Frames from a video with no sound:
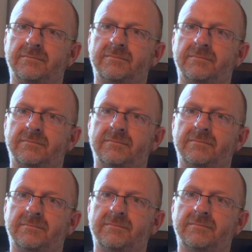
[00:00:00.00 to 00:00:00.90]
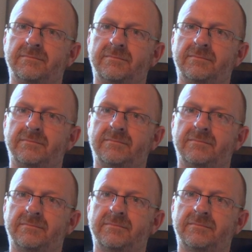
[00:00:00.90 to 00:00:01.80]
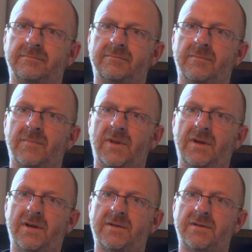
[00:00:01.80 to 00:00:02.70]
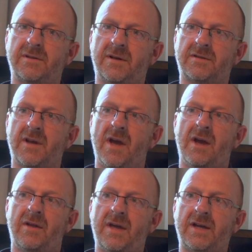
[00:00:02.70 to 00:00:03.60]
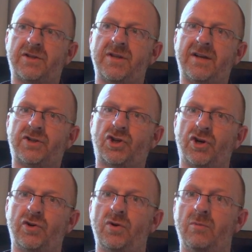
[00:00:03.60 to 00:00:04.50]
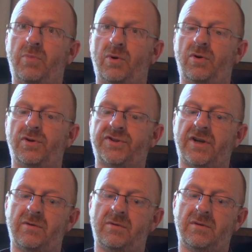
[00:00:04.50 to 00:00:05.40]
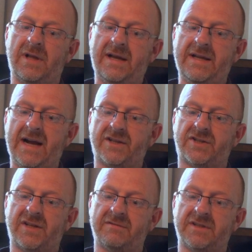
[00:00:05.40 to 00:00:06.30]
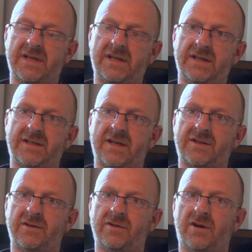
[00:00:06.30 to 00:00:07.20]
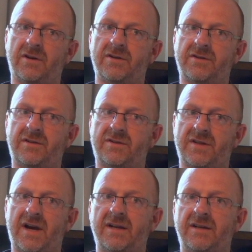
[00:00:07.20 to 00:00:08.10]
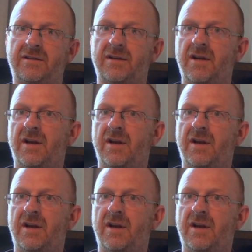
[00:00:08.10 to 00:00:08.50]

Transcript: the more of your oh, Christianity will come out. Yes, yeah, yes, so that's that's out. true. But also in Acts 17, it says that God has decided